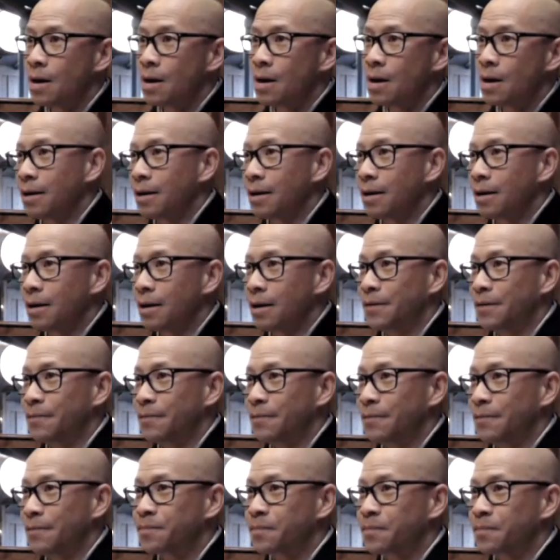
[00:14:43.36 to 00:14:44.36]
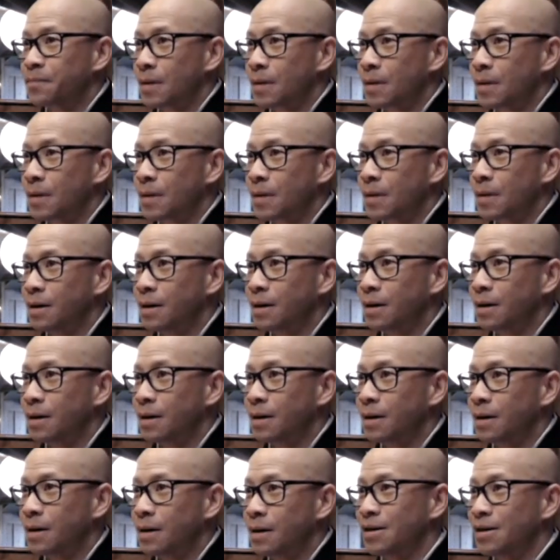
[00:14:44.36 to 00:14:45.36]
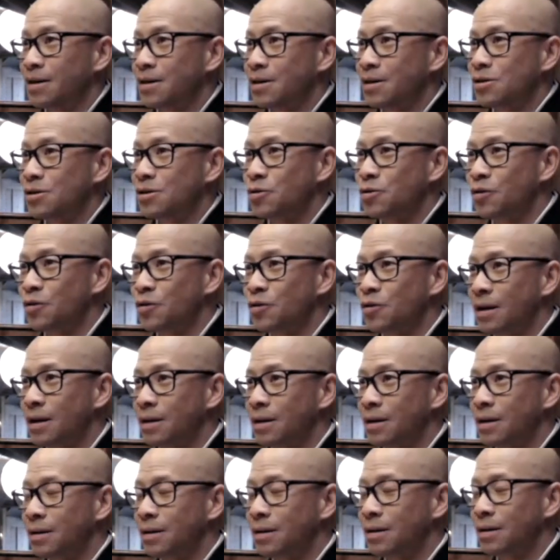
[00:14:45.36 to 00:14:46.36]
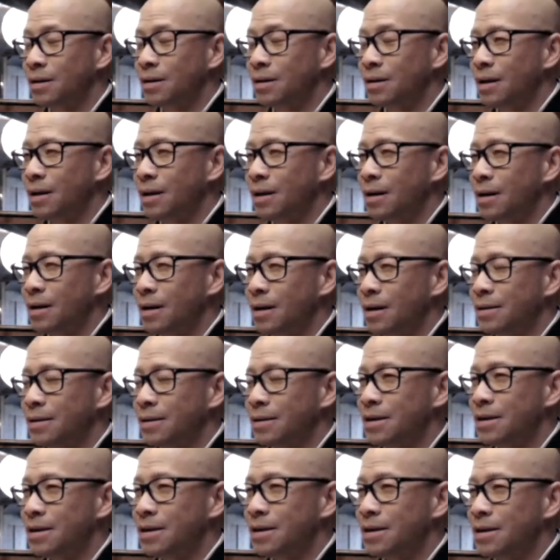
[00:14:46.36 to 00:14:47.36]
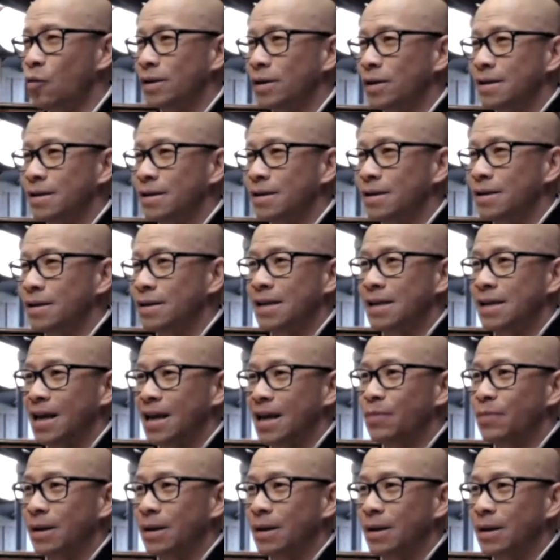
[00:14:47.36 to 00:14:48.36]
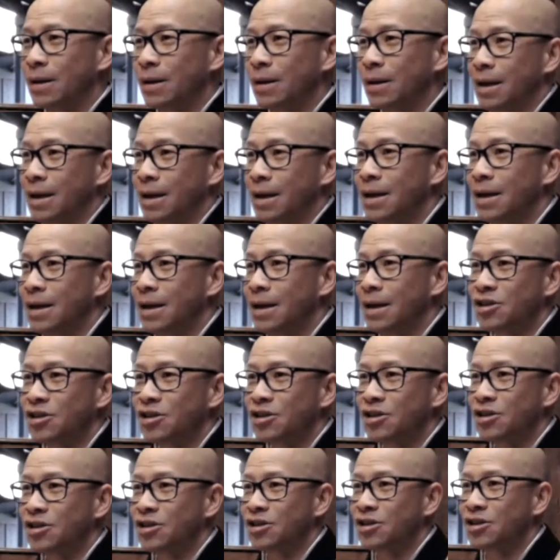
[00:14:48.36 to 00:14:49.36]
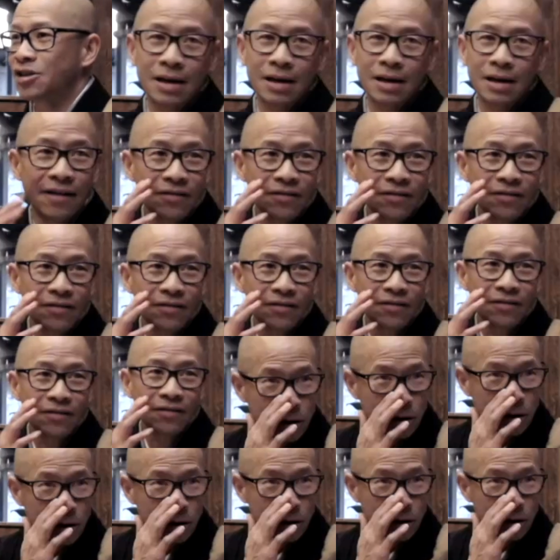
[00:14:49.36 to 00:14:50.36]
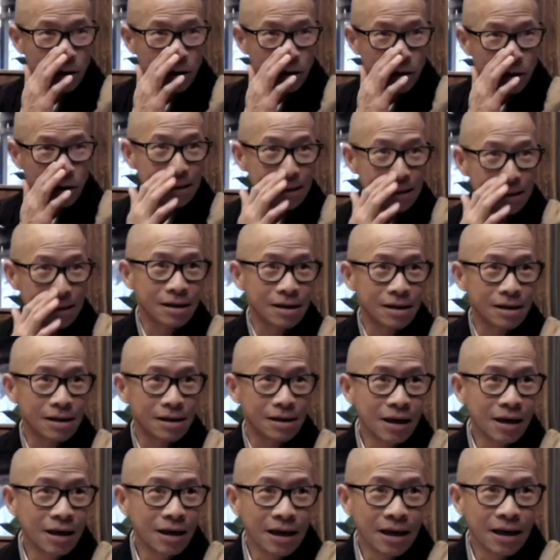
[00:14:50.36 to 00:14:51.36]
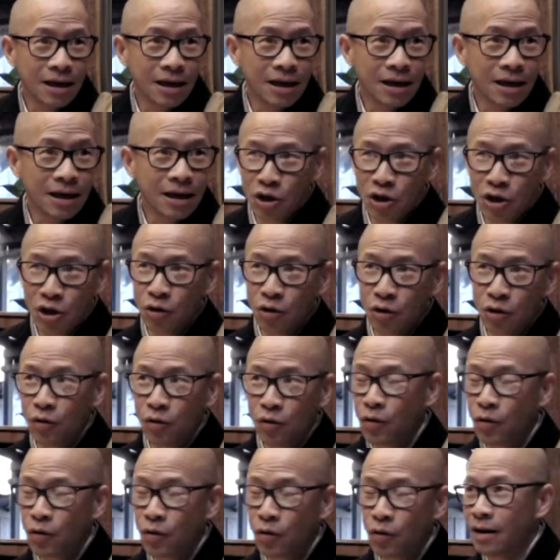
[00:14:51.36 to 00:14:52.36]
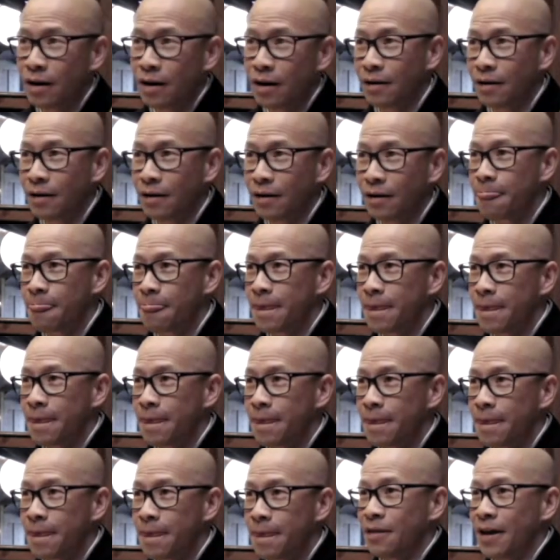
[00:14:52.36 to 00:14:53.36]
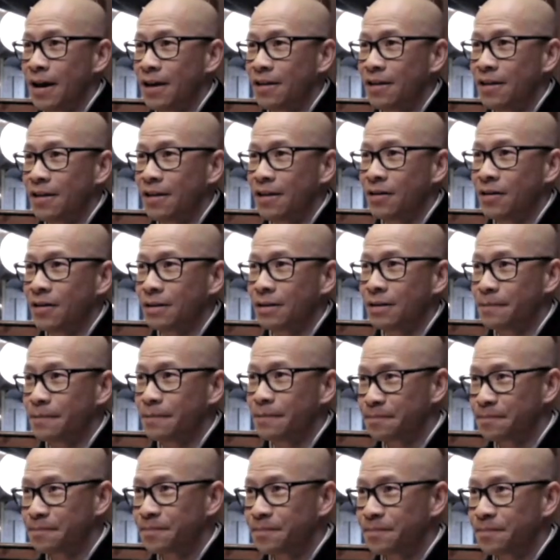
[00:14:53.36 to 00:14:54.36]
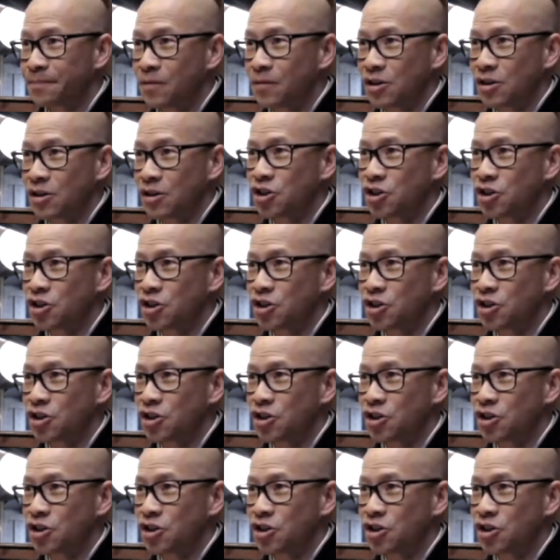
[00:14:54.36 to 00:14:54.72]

and King Suddhodana didn't know what to say, but he actually didn't have any choice, because he knew that the